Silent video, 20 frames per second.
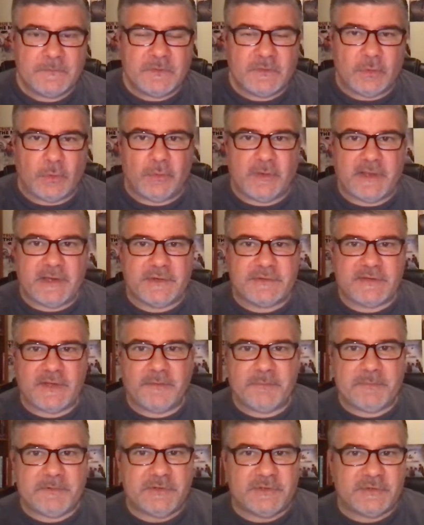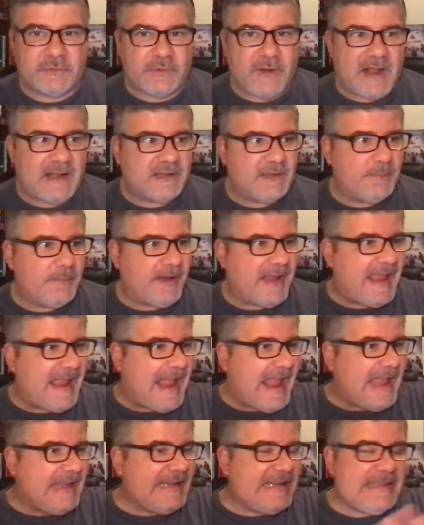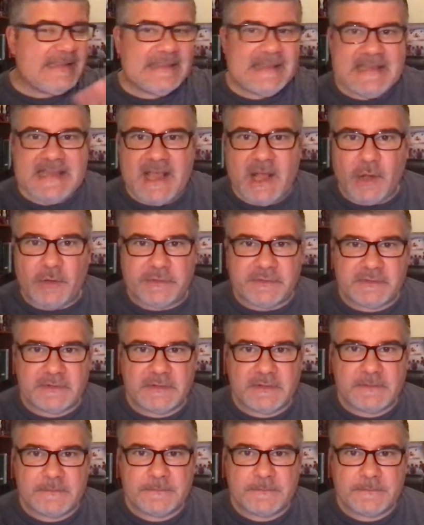Don't let yourself be distracted by anything else.